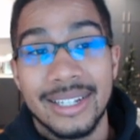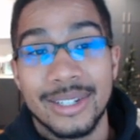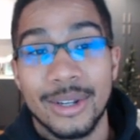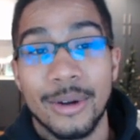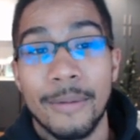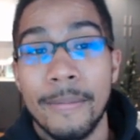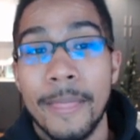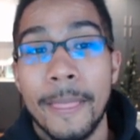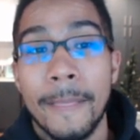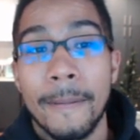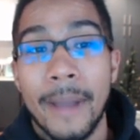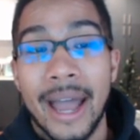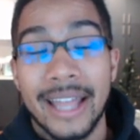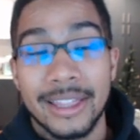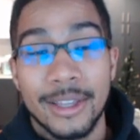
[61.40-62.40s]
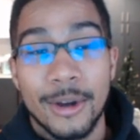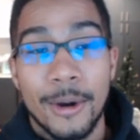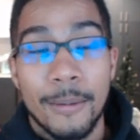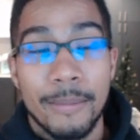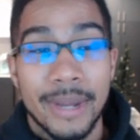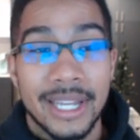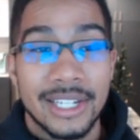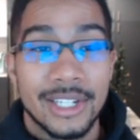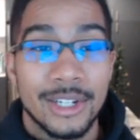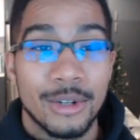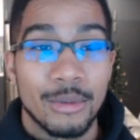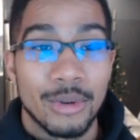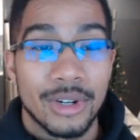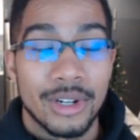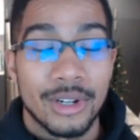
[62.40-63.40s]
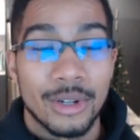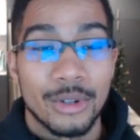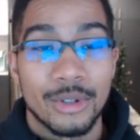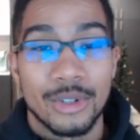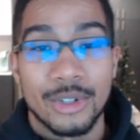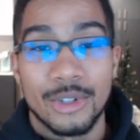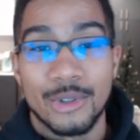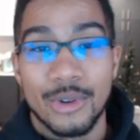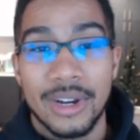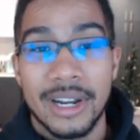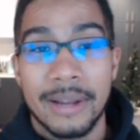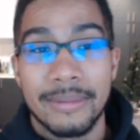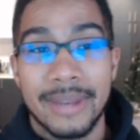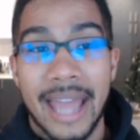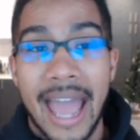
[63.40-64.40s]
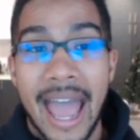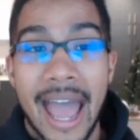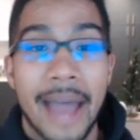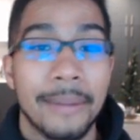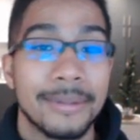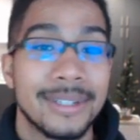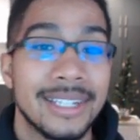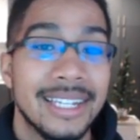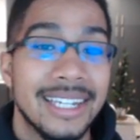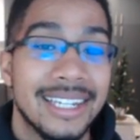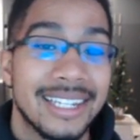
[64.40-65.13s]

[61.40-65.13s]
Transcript: so at the home page here we're going to go to straight up to apps